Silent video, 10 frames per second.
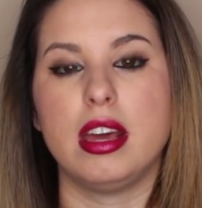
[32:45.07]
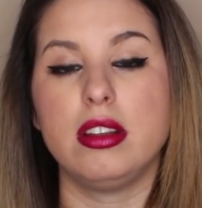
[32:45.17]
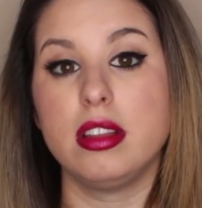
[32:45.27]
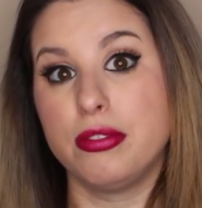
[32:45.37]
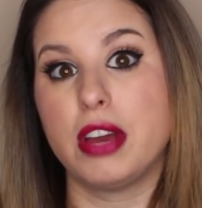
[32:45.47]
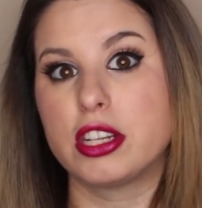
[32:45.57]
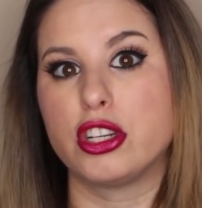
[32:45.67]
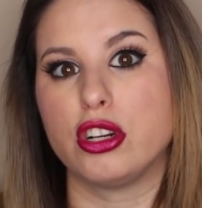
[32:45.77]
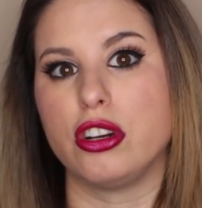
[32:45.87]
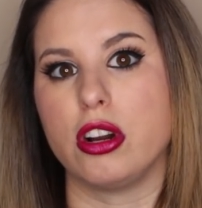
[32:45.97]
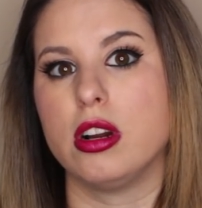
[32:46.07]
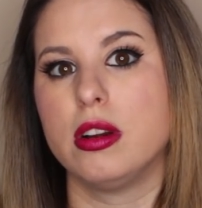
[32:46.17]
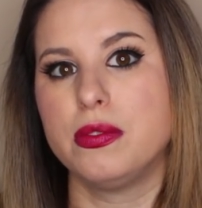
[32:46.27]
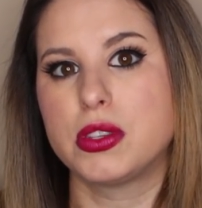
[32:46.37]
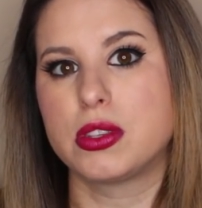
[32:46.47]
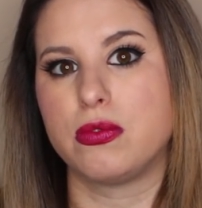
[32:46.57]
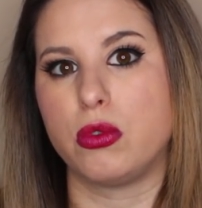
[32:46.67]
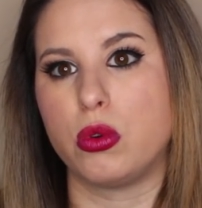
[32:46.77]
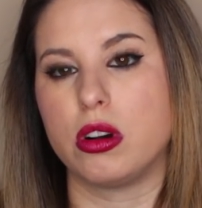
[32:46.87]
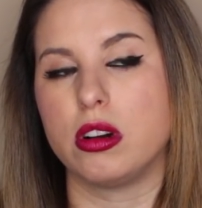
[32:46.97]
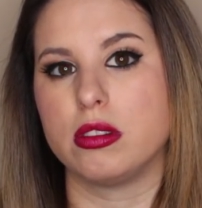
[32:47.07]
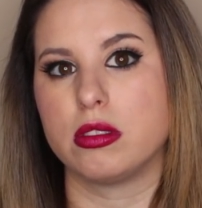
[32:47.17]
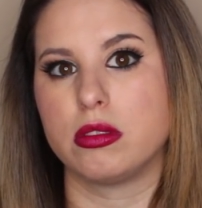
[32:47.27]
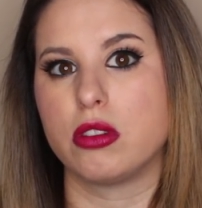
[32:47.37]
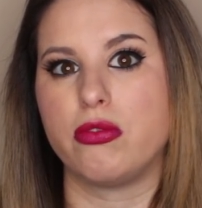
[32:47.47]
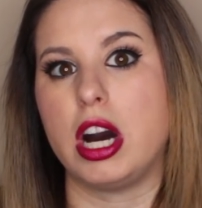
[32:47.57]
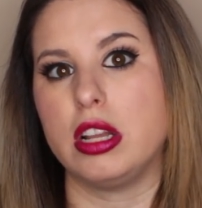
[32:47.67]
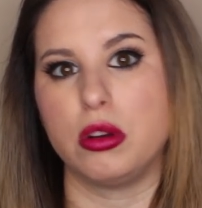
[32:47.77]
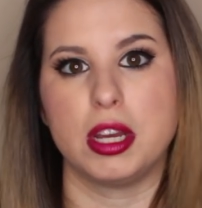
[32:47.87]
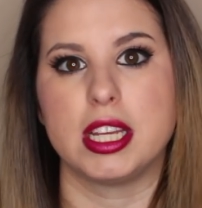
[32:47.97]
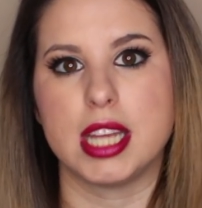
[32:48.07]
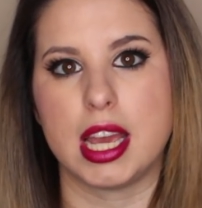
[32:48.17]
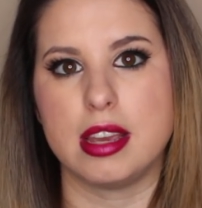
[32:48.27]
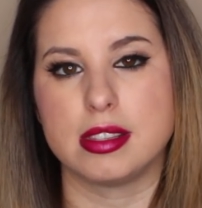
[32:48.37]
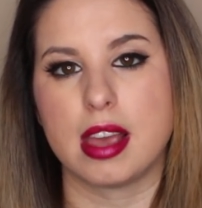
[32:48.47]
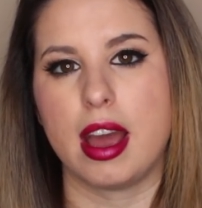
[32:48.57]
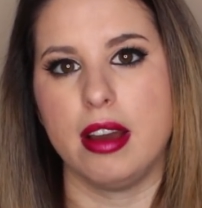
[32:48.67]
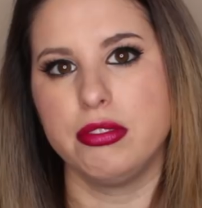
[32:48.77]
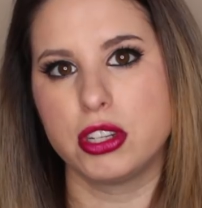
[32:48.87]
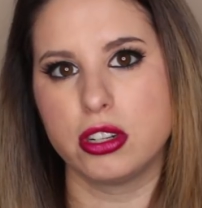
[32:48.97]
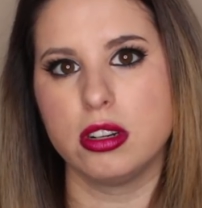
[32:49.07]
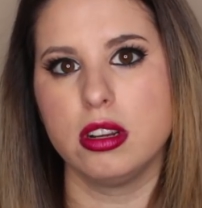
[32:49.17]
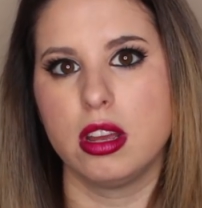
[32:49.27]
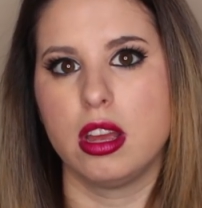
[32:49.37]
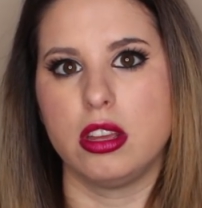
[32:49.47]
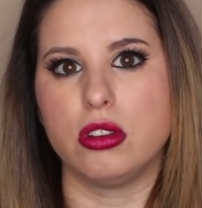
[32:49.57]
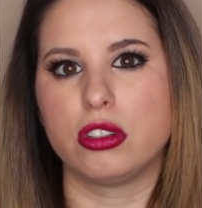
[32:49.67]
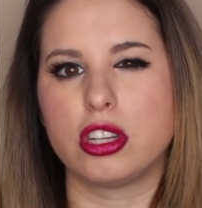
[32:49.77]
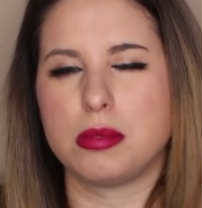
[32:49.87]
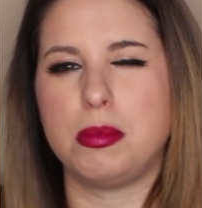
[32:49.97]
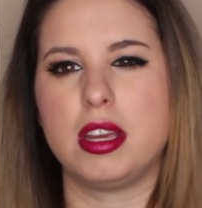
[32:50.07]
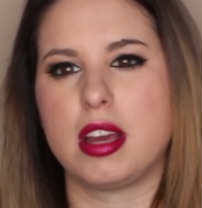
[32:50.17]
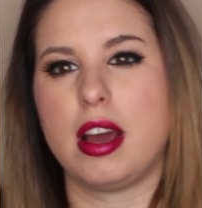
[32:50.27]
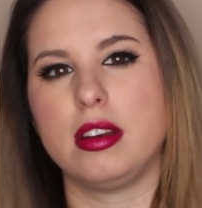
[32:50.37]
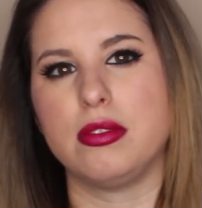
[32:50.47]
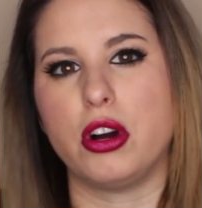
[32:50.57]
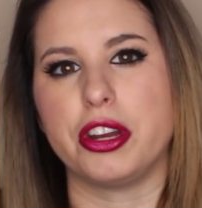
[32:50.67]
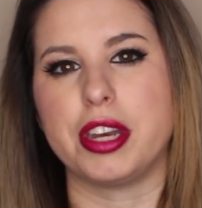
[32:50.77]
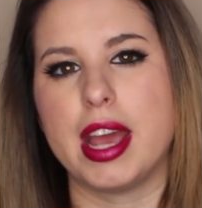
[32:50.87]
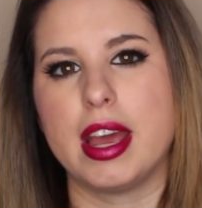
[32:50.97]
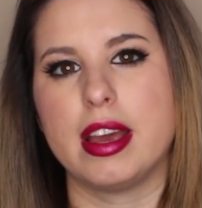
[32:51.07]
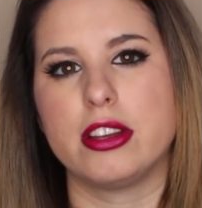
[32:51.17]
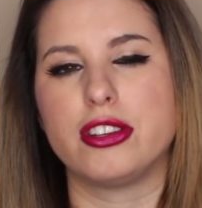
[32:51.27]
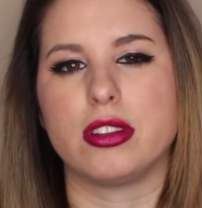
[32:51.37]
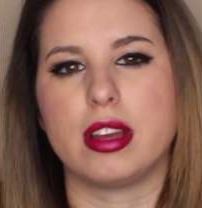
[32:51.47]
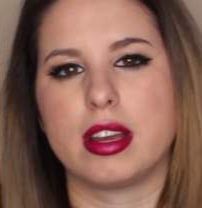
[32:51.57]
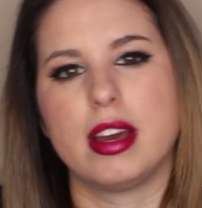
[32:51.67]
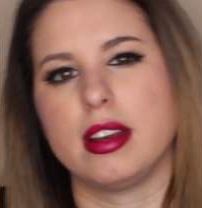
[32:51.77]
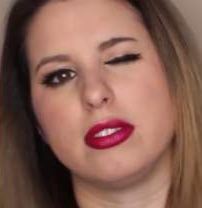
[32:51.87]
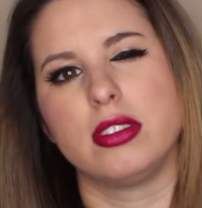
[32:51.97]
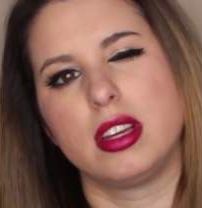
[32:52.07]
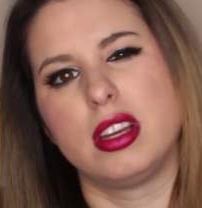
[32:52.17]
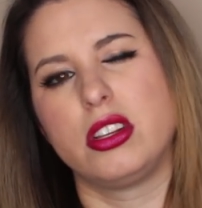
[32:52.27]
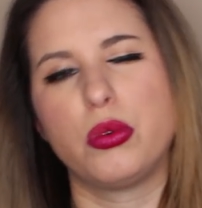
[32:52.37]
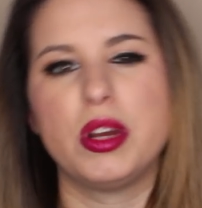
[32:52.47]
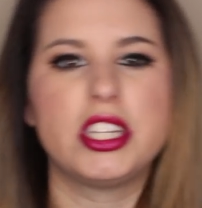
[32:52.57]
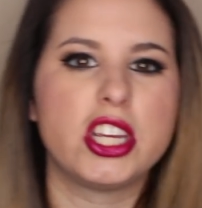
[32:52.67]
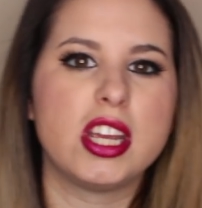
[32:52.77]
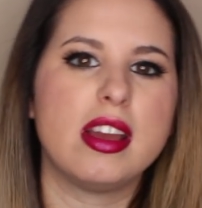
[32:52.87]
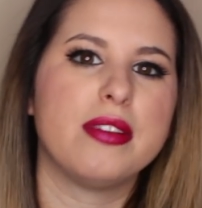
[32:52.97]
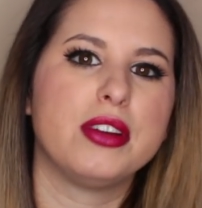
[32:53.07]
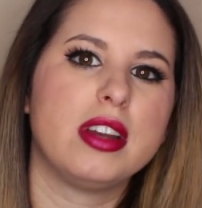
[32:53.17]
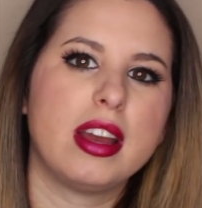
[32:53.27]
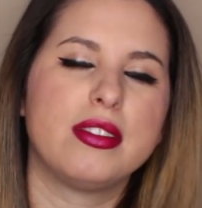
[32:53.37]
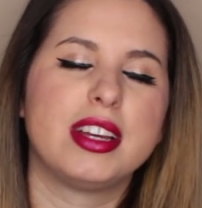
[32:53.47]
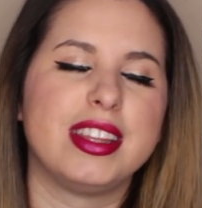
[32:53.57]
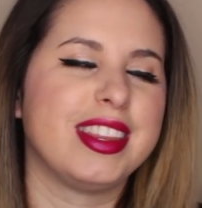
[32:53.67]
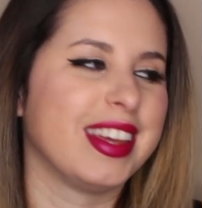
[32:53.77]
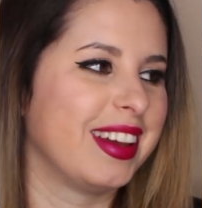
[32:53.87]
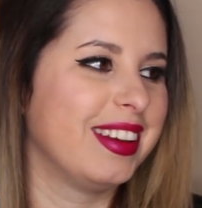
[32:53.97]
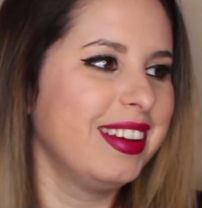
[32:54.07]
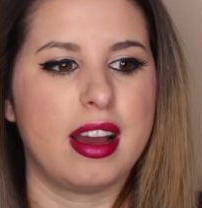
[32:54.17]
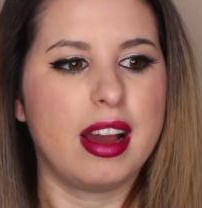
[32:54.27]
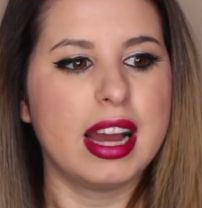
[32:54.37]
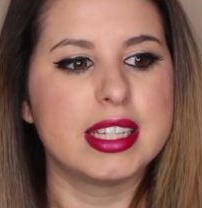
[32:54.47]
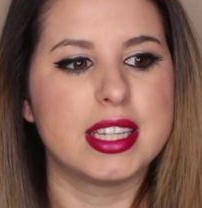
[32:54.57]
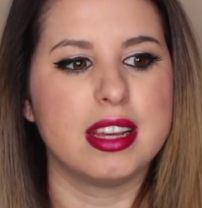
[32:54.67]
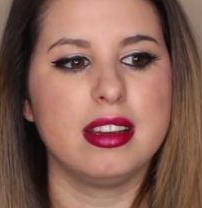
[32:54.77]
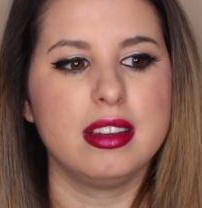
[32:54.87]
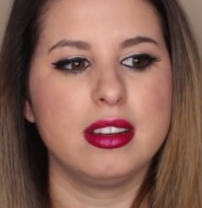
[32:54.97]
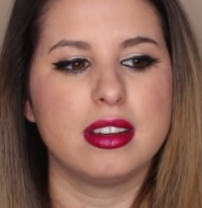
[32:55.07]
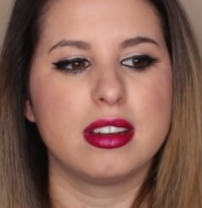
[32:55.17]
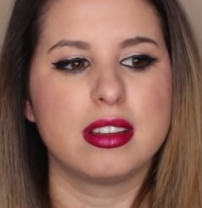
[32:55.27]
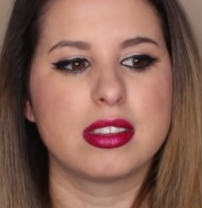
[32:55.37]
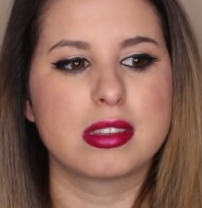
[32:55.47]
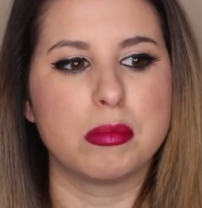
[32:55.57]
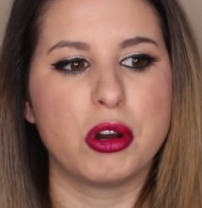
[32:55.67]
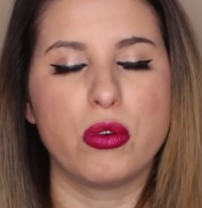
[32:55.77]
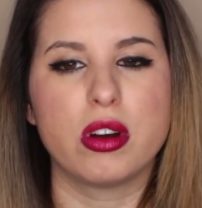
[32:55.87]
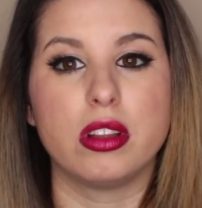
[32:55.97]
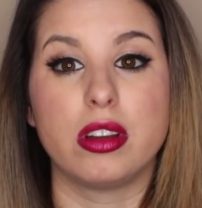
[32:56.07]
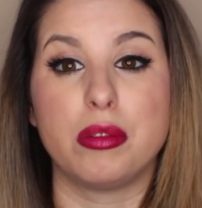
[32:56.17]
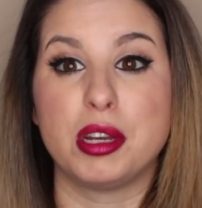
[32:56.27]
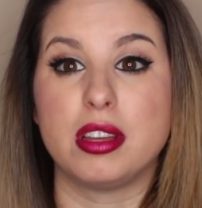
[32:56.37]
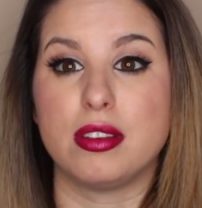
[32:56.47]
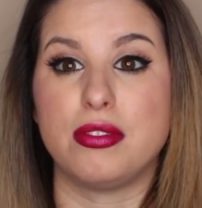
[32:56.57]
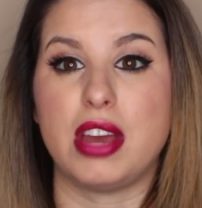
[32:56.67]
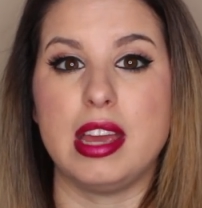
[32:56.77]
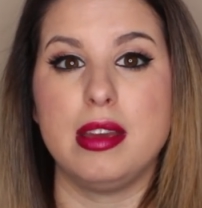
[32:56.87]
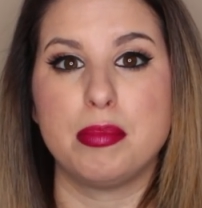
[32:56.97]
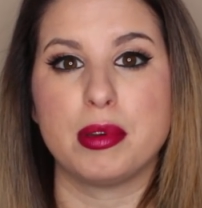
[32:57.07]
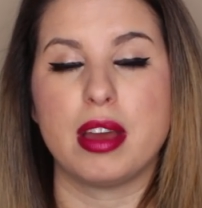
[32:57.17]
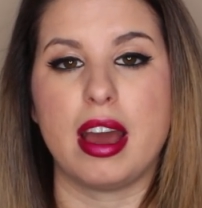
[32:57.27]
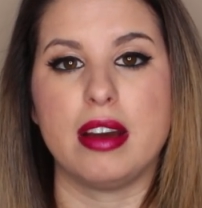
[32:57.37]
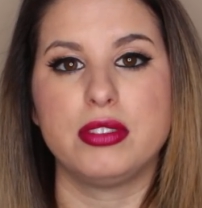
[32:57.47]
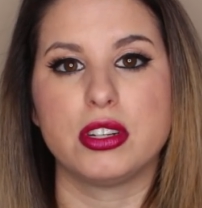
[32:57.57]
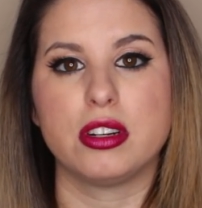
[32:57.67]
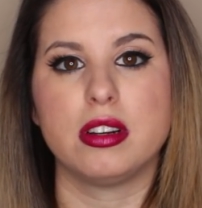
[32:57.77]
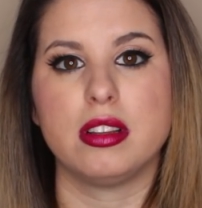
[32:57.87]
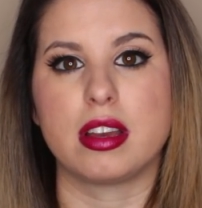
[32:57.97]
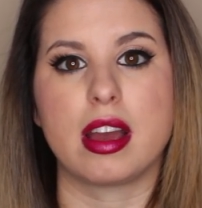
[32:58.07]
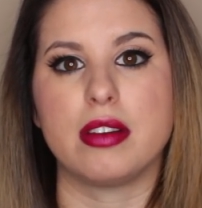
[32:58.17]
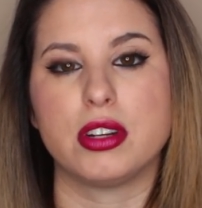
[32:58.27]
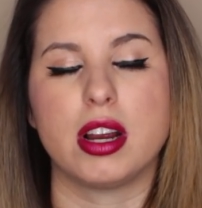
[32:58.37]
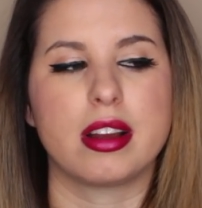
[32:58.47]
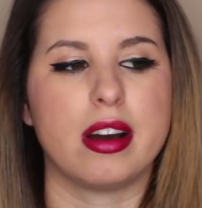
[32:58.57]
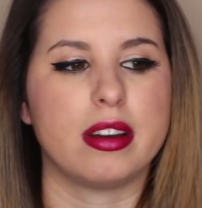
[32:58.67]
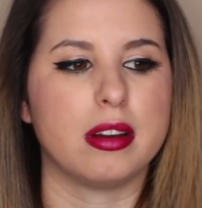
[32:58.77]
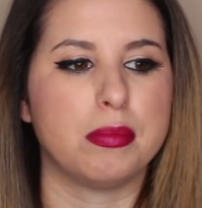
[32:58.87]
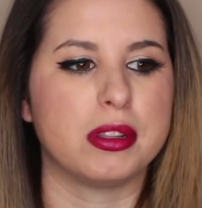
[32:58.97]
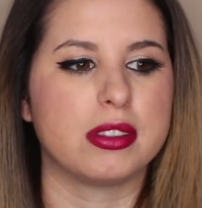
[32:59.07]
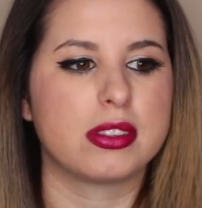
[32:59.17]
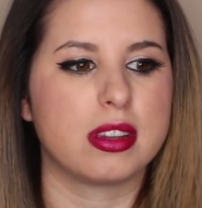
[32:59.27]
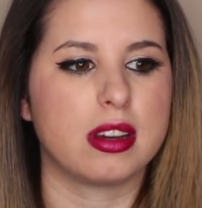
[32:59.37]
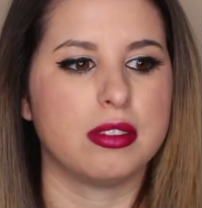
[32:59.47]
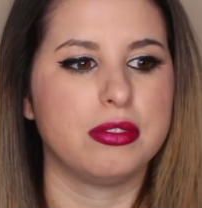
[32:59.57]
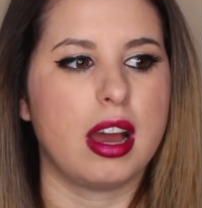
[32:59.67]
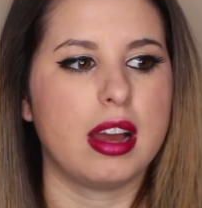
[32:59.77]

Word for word: It'll affect your nerves for the following days after. You'll just be kind of on edge or like kind of twitchy every now and then. I did smoke a little bit of the vape after like after I got up and stuff.